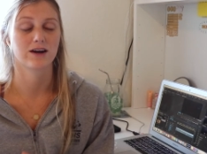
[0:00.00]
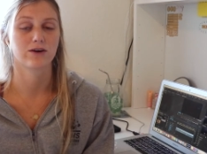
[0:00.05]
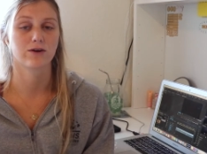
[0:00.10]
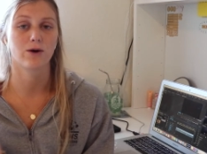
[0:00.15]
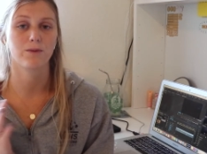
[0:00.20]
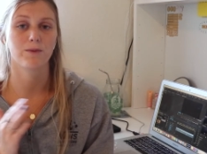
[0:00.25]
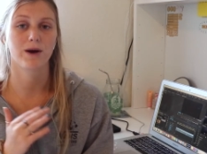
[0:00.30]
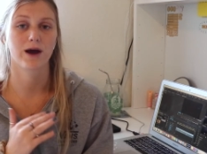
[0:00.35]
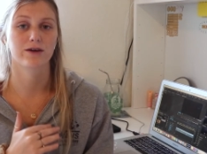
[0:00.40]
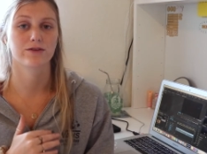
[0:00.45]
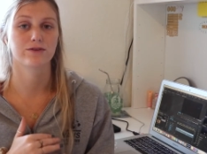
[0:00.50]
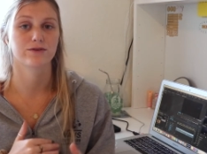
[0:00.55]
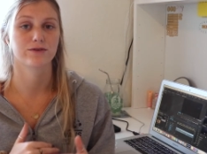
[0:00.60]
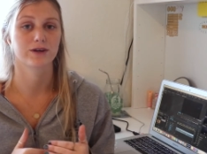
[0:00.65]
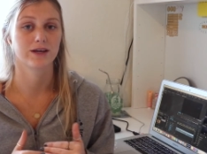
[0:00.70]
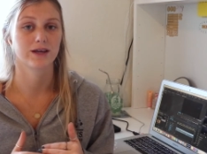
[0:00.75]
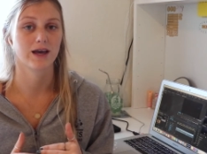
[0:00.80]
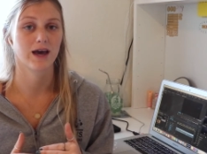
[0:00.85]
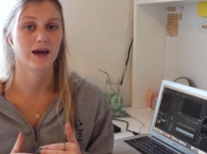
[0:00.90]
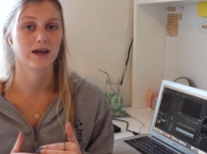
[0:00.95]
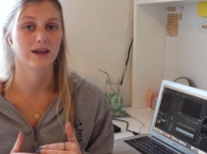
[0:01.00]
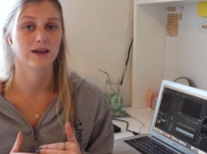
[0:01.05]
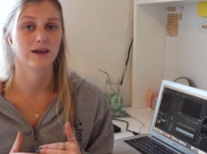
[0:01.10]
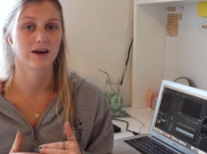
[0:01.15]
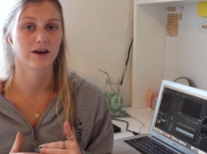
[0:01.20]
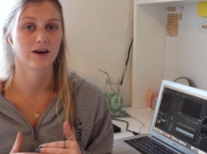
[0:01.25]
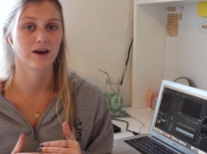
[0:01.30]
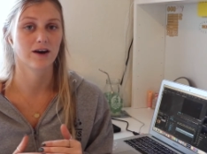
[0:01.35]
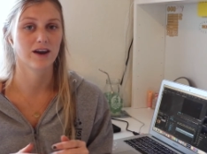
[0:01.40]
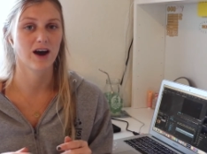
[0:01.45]
I'll go back through again
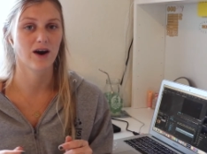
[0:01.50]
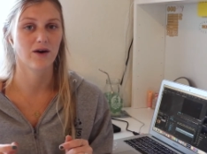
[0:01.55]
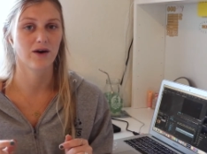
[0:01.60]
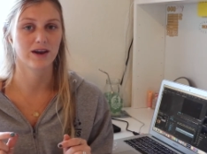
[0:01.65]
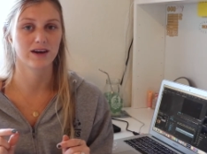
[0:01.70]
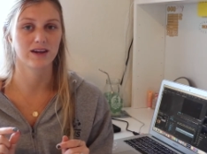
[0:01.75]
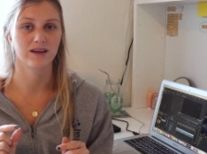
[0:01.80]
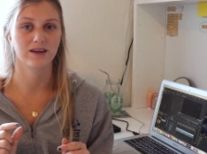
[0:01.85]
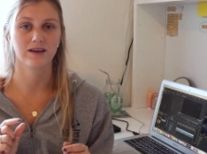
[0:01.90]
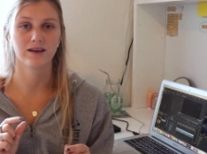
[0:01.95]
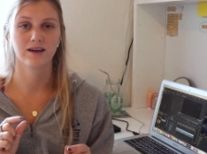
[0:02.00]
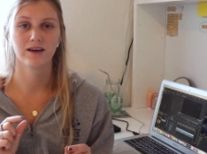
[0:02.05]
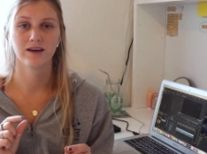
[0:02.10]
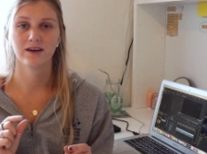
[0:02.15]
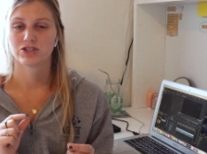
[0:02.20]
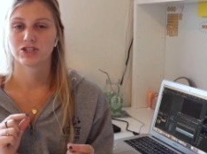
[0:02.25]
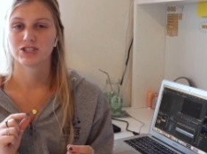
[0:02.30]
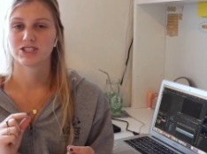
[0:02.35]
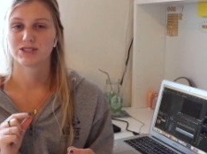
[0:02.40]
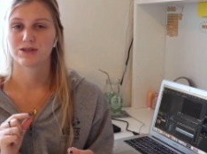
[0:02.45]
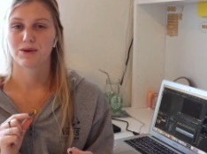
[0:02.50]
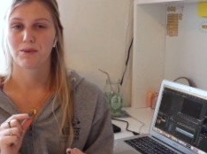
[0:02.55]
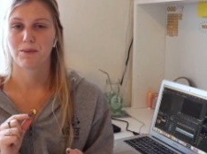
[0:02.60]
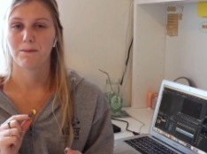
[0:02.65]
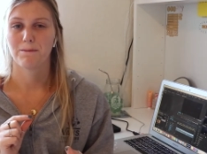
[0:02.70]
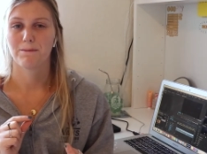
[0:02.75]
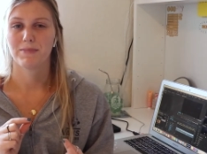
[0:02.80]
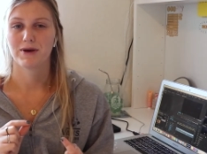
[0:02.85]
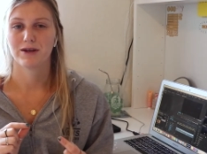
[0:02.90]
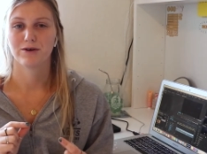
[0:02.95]
and cut out any just
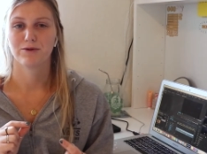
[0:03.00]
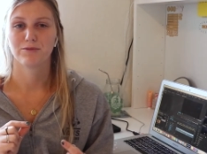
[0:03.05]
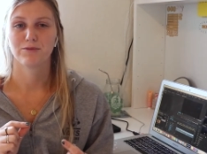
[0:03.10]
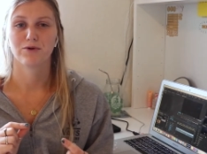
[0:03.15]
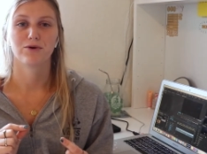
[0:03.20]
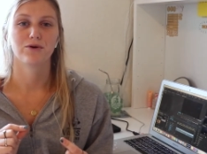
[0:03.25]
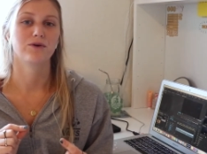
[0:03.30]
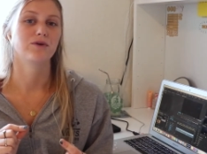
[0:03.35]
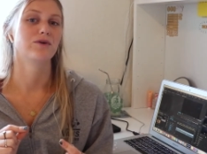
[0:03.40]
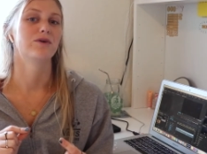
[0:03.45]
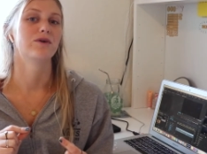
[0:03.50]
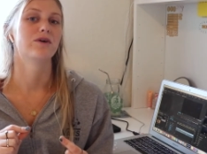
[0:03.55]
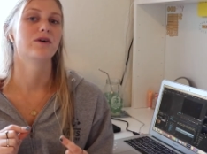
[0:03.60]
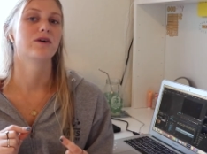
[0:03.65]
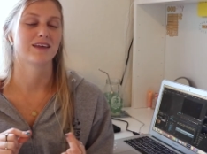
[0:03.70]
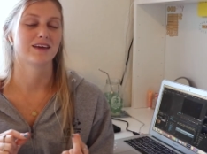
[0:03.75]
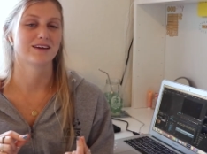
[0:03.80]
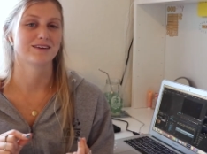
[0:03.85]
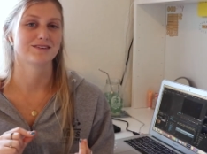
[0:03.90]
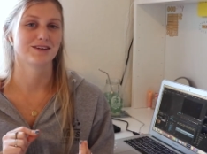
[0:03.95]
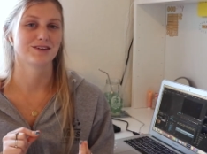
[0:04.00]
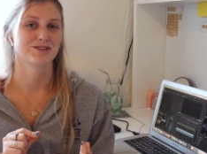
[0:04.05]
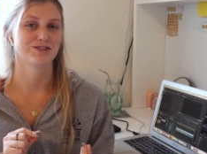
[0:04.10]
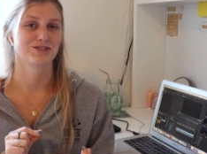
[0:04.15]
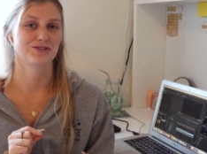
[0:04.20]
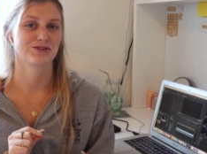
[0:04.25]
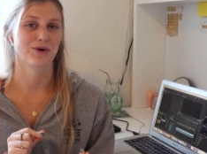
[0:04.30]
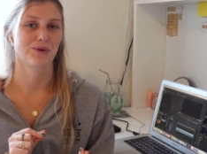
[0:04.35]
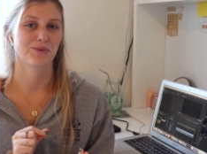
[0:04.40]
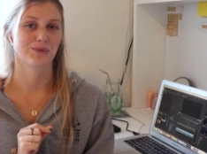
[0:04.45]
minimal things that
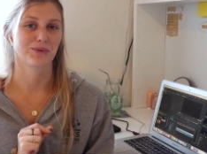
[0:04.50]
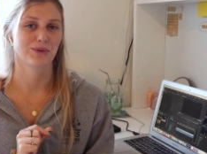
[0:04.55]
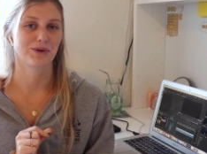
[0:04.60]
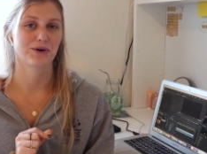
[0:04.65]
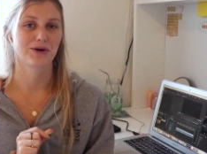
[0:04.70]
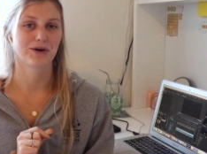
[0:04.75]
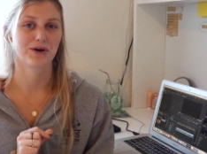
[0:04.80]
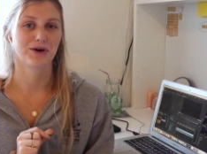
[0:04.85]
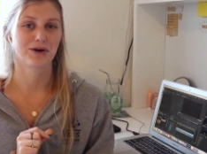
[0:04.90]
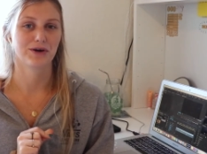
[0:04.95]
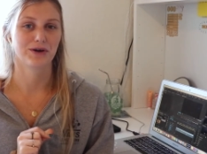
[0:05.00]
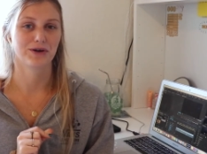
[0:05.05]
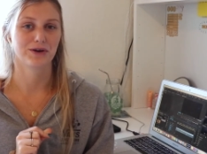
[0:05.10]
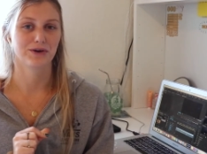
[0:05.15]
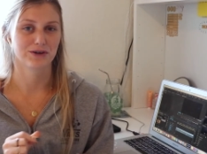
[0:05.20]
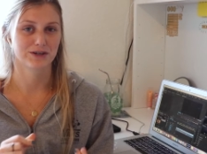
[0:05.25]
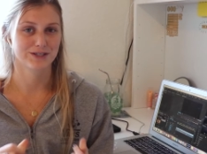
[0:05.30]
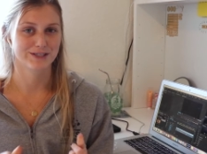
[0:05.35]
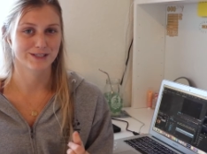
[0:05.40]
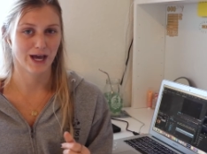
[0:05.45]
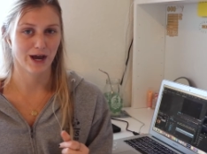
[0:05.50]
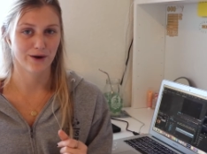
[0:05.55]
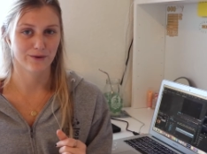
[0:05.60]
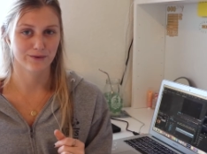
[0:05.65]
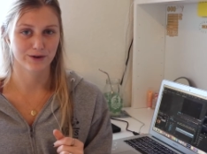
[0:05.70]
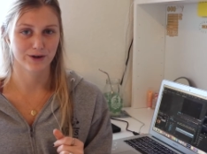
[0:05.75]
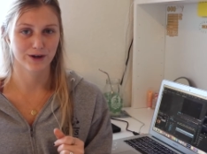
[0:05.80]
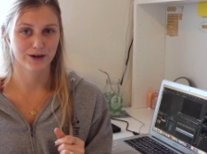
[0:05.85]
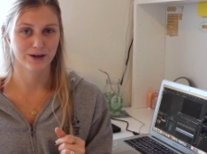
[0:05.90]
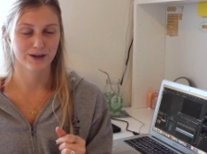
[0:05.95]
just don't look good or
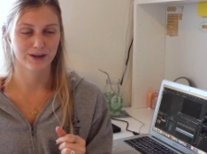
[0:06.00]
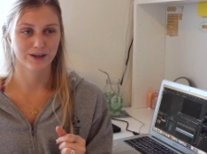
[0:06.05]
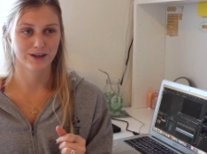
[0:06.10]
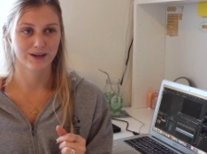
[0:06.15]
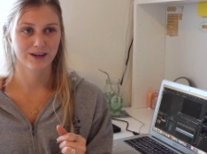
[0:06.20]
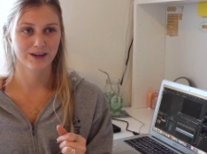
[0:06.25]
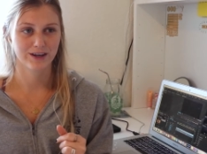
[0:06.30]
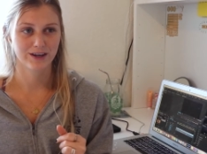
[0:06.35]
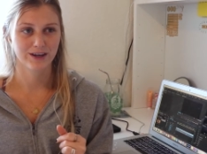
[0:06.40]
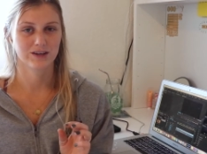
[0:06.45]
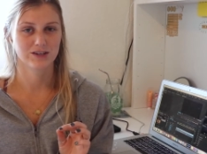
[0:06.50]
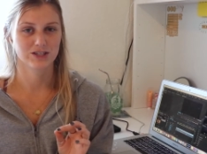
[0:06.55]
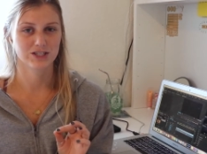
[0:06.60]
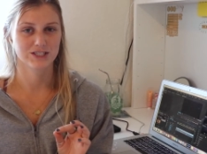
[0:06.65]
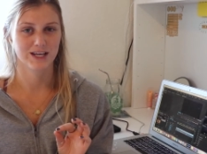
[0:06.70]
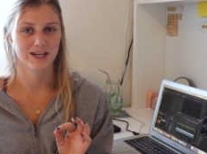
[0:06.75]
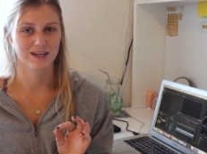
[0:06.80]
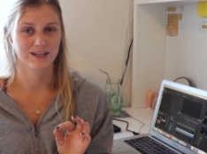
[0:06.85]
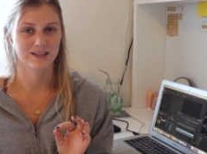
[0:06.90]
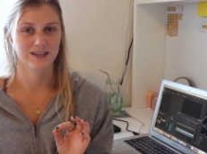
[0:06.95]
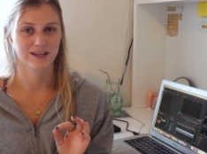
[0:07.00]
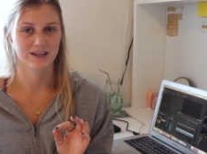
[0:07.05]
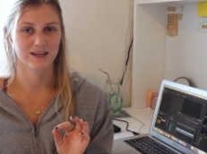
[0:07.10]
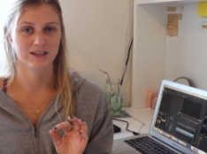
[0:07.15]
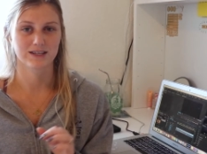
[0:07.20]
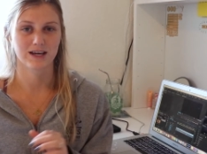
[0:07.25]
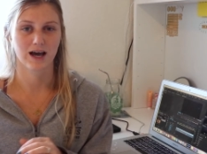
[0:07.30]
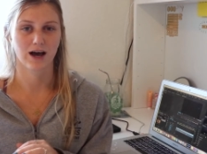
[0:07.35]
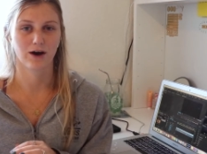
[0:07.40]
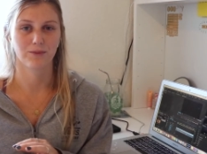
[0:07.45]
sound good, and just anything
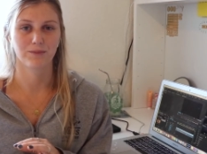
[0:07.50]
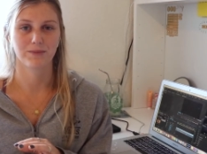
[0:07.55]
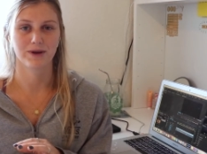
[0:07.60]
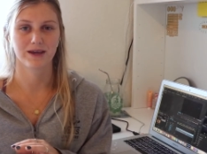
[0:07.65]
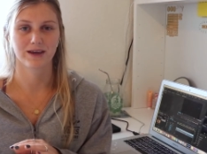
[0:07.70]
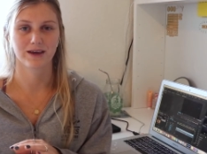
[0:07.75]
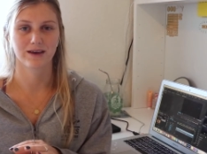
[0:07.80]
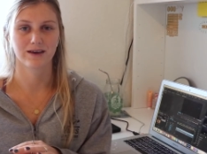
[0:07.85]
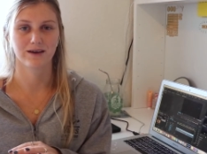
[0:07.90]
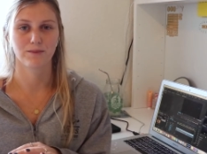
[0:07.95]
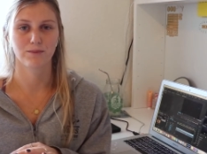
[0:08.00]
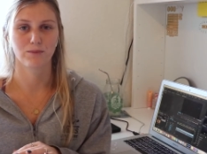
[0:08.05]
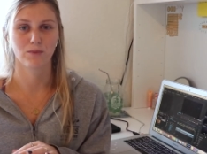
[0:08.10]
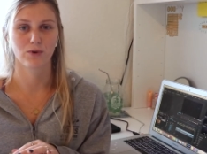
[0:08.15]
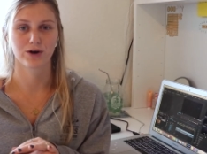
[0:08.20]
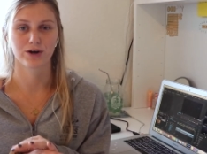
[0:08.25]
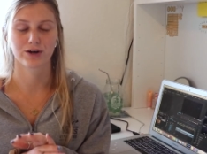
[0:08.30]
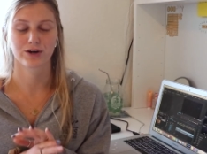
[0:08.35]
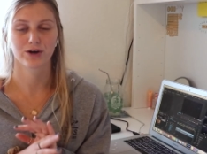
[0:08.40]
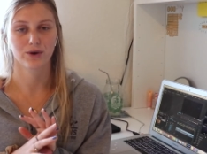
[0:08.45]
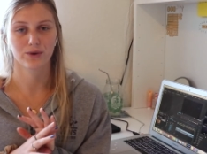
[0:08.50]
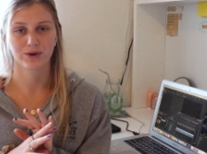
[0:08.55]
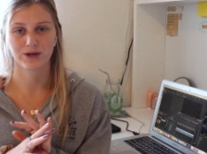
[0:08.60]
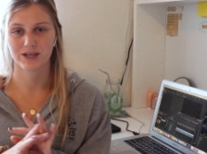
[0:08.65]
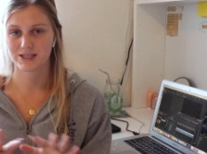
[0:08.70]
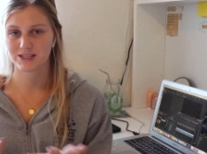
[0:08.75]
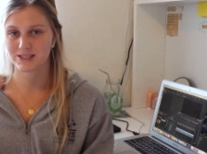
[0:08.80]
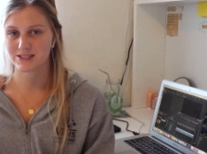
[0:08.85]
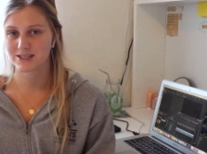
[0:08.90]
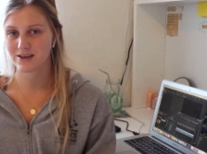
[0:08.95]
to help make it more
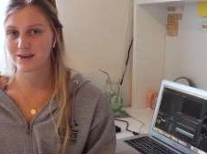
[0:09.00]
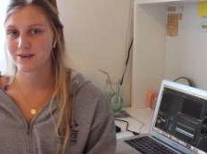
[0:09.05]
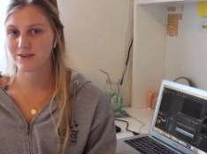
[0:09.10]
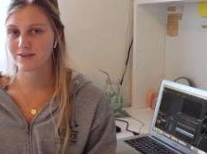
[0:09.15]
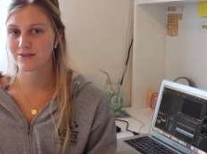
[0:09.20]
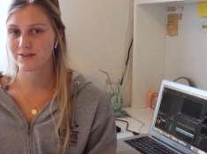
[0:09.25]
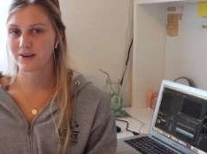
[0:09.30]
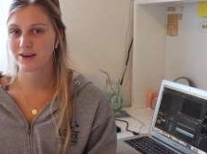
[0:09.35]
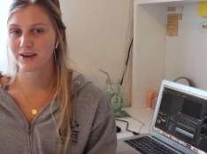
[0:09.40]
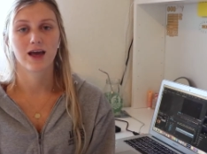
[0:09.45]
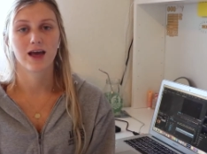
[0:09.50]
cohesive.